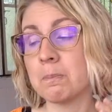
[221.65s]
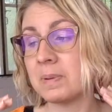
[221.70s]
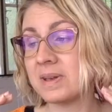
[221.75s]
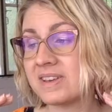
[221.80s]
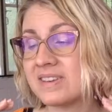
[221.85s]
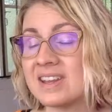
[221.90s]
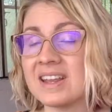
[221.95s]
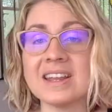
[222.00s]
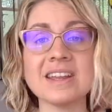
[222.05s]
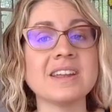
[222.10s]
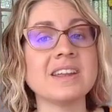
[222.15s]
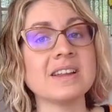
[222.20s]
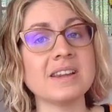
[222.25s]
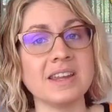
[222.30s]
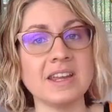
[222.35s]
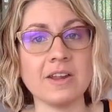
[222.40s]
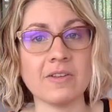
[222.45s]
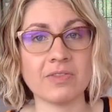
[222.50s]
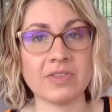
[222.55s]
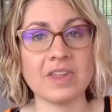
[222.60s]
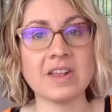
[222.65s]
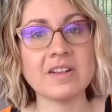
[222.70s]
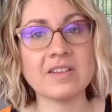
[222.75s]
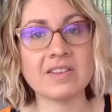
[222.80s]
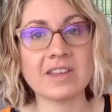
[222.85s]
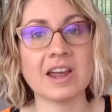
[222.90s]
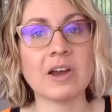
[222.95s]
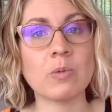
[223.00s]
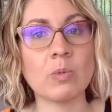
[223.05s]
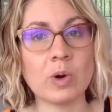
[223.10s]
particularly if things
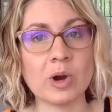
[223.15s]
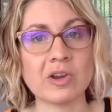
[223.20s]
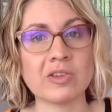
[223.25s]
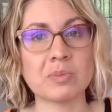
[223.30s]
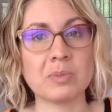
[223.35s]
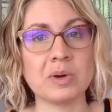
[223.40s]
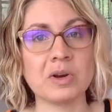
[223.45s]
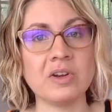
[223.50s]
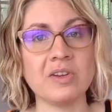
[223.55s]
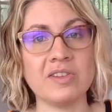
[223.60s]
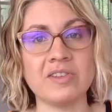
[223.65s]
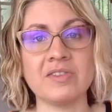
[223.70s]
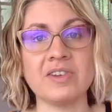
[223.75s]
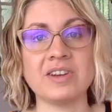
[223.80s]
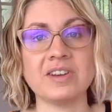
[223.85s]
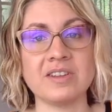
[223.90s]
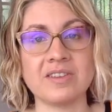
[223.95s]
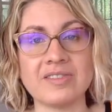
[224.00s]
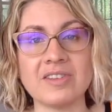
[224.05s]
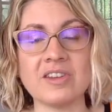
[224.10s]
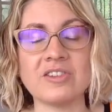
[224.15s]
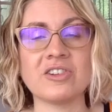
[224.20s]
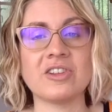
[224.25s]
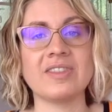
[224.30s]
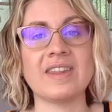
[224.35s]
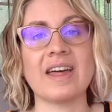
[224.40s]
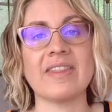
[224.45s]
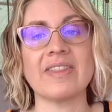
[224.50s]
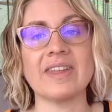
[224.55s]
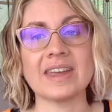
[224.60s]
get worse because of a
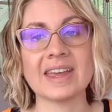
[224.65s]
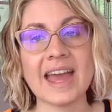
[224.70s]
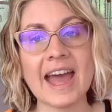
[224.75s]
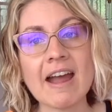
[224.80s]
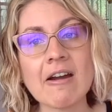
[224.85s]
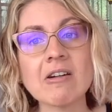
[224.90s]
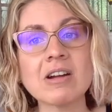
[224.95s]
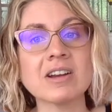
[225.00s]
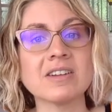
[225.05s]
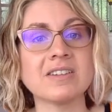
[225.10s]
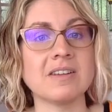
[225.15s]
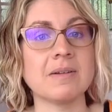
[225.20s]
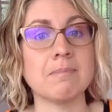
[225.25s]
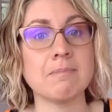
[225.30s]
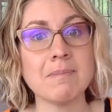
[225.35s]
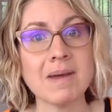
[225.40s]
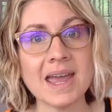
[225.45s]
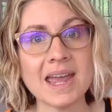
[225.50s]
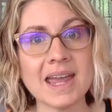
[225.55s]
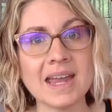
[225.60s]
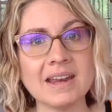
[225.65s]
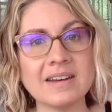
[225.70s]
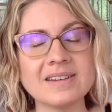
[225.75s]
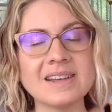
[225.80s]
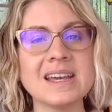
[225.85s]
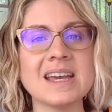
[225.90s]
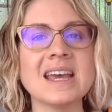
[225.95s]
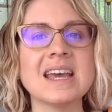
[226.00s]
decision that the character made,